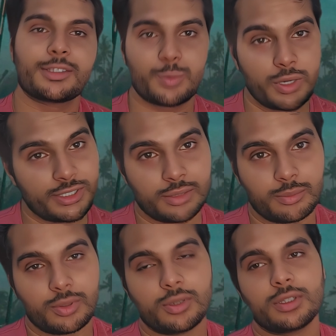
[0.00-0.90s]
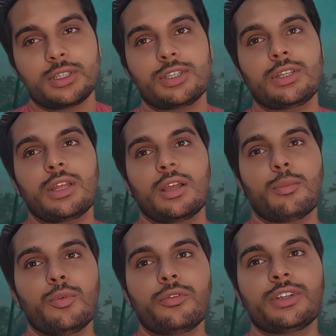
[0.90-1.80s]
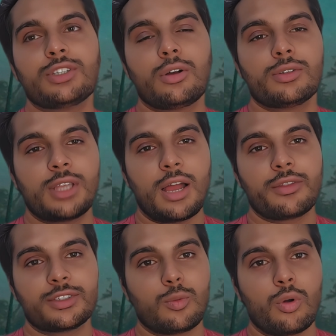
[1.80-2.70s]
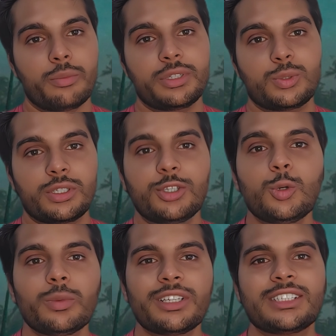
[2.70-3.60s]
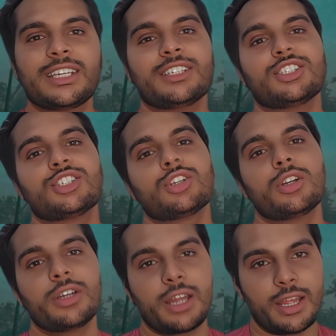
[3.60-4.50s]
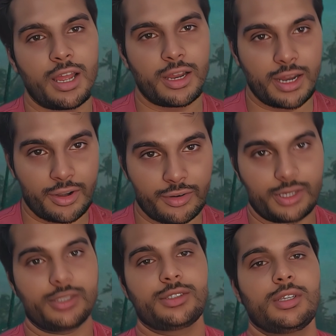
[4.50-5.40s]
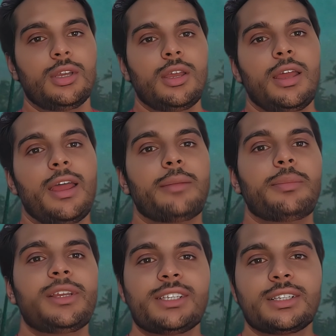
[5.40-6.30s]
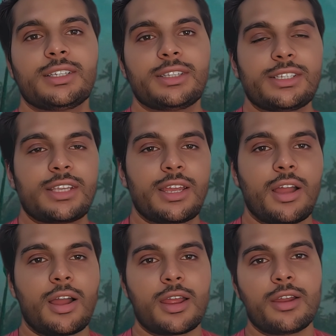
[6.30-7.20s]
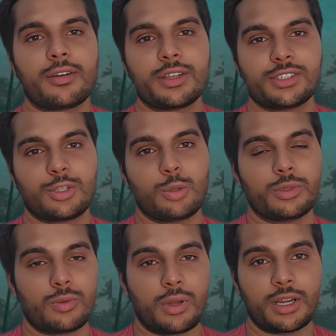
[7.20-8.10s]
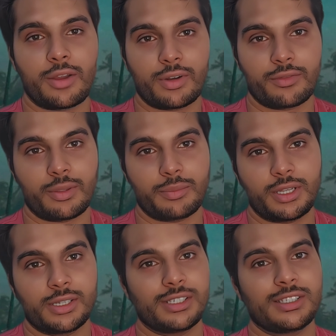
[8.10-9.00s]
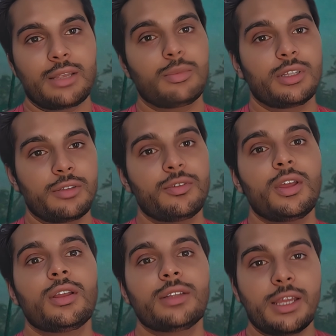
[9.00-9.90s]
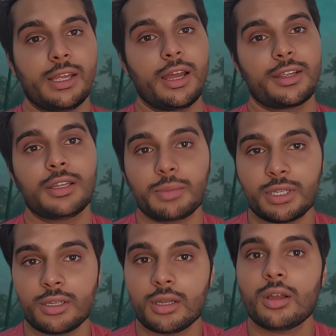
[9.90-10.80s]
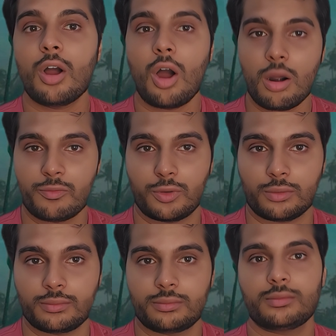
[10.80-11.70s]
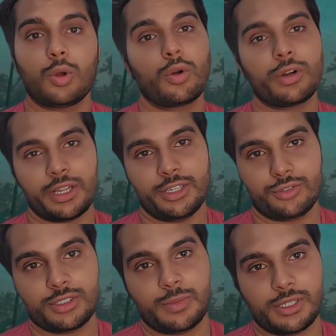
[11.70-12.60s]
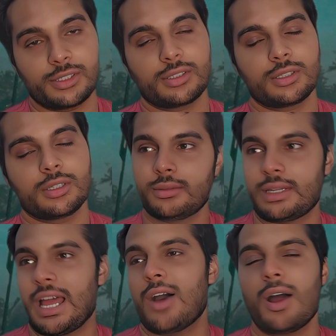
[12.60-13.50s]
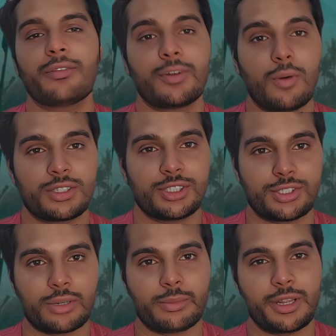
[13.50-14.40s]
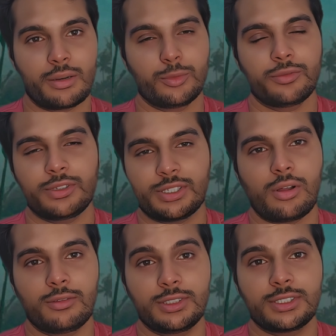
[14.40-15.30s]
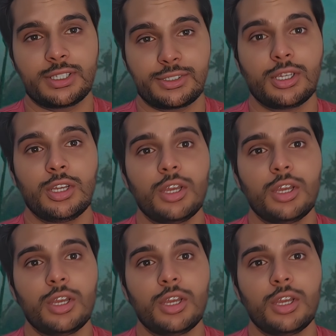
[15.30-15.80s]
It's pretty simple. The movie shows how there's a war between humans and certain AI areas. And basically, in these AI areas, the humans want to get rid of them because they believe the AI can be harmful or dangerous, basically. Now, after watching the Terminator movies and all of these things,